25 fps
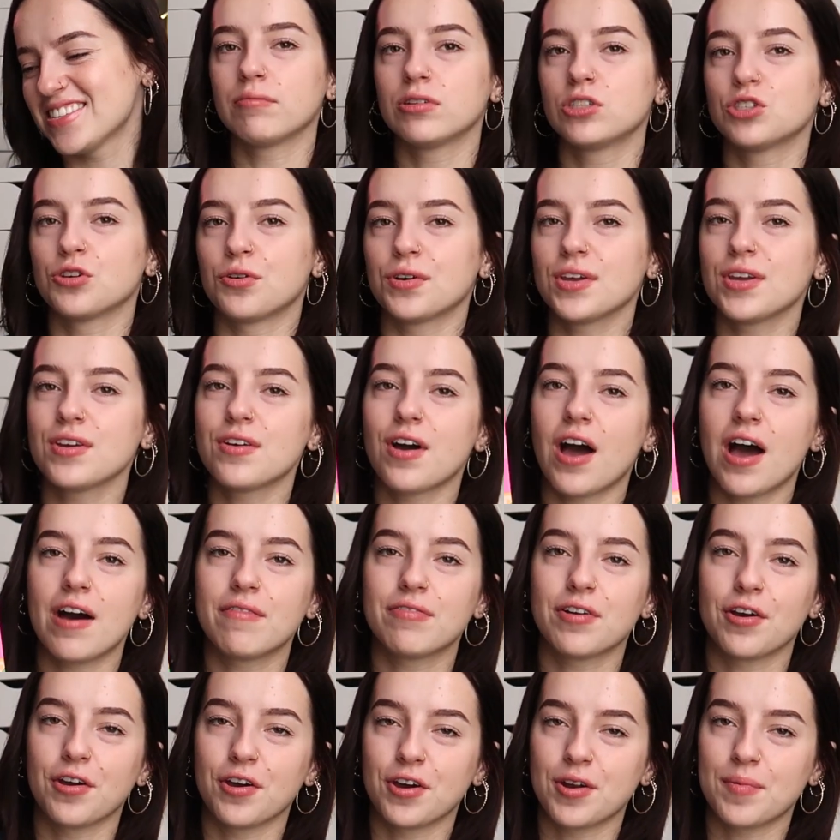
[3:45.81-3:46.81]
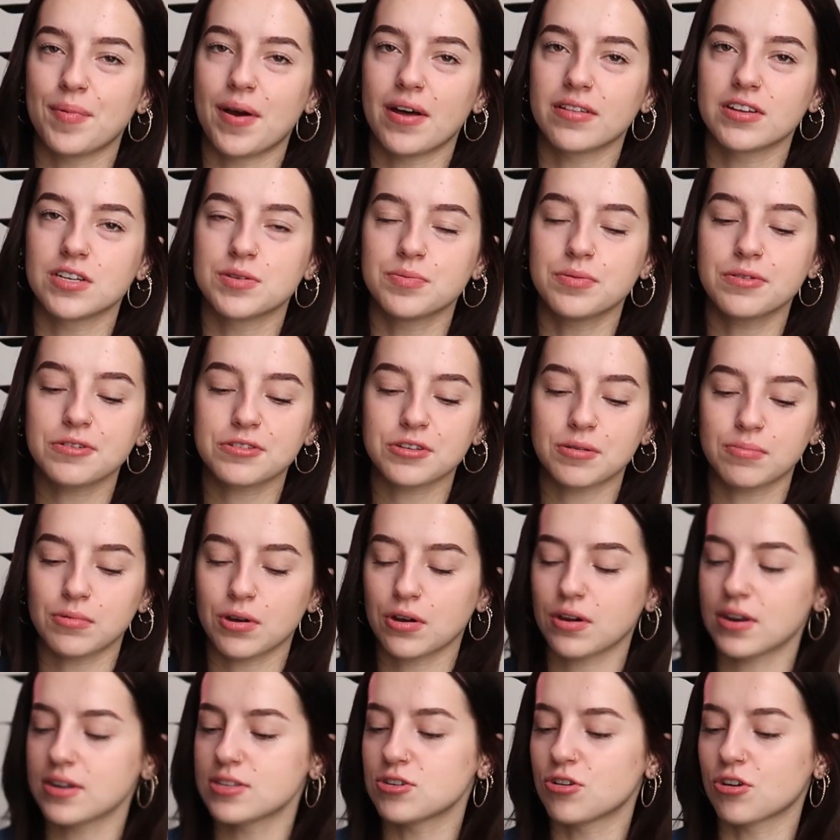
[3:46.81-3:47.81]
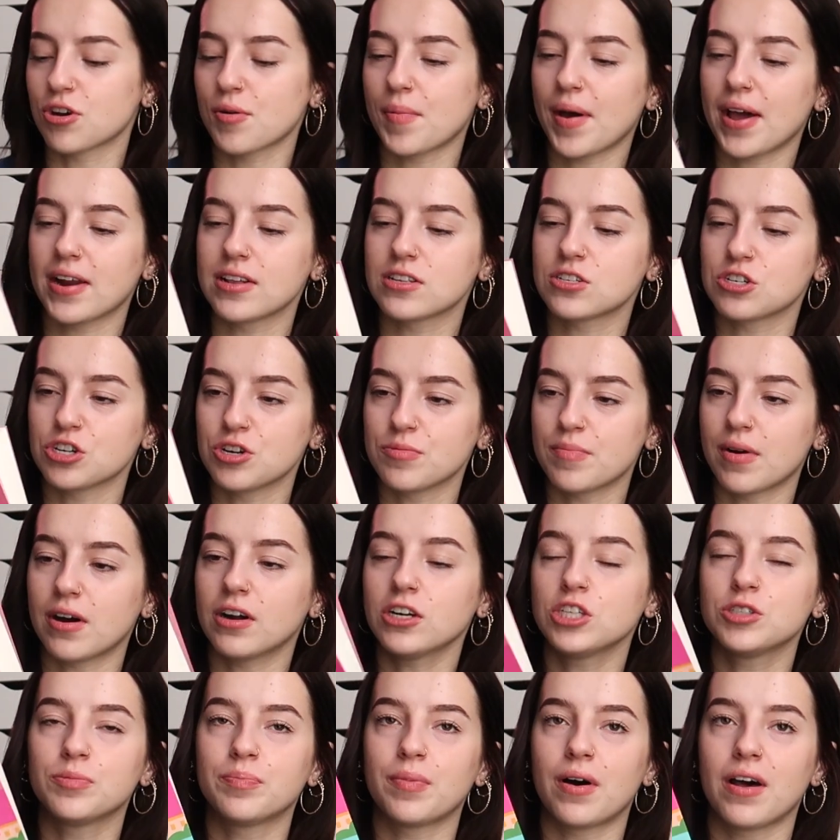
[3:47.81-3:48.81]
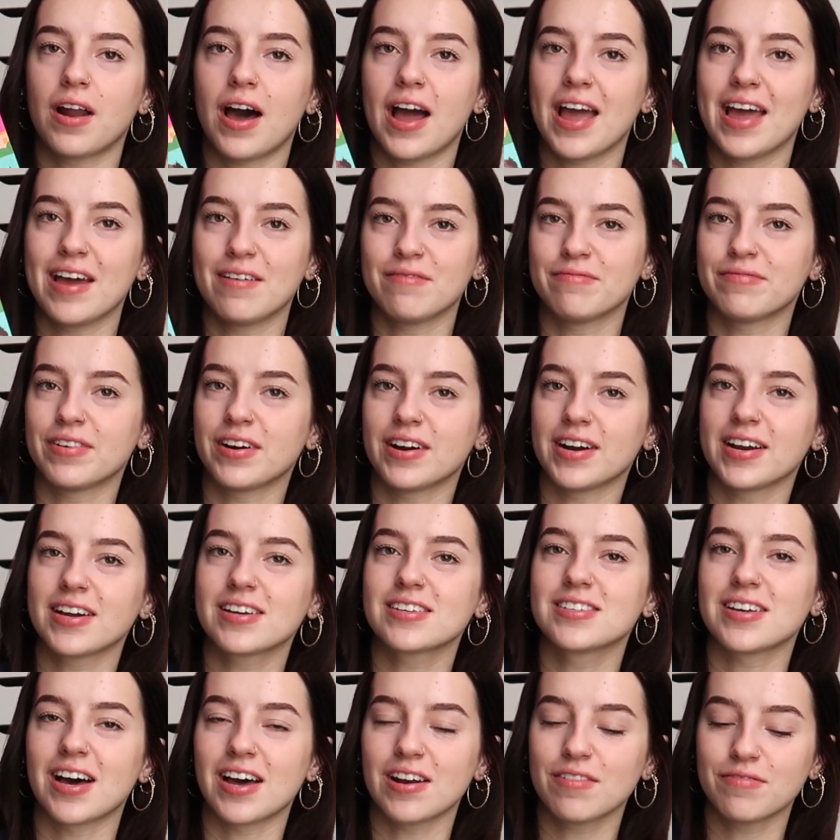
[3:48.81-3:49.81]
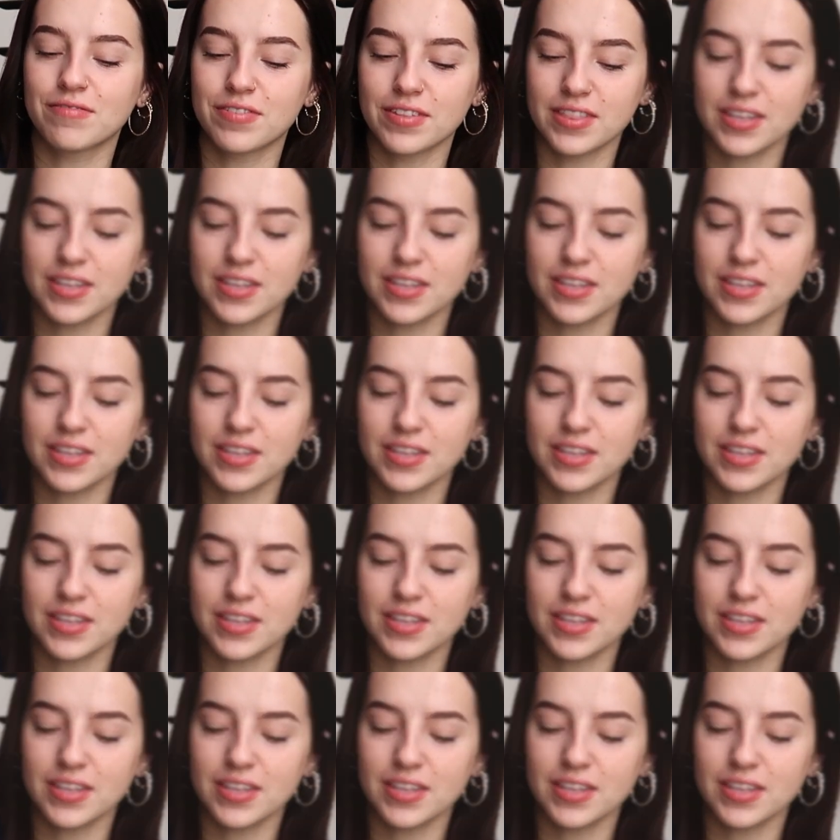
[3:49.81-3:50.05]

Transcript: I'm sure you have heard about this book, so I'm not going to talk about it too much, but I am very excited for